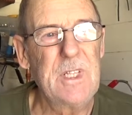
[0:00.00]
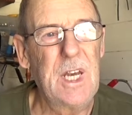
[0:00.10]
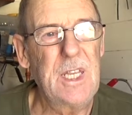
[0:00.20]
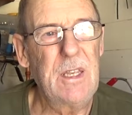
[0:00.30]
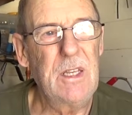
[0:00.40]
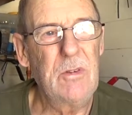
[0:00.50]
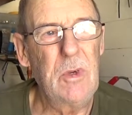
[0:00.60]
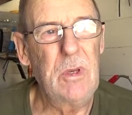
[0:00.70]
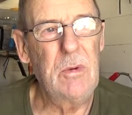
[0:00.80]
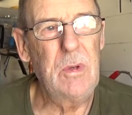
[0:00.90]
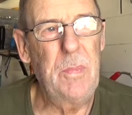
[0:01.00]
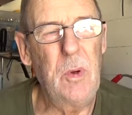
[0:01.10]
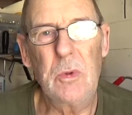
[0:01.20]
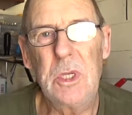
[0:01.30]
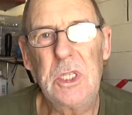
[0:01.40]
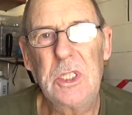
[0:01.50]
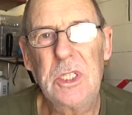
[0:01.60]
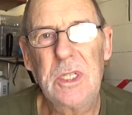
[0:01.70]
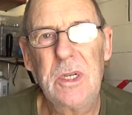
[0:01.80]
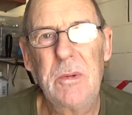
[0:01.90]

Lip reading: and then we built these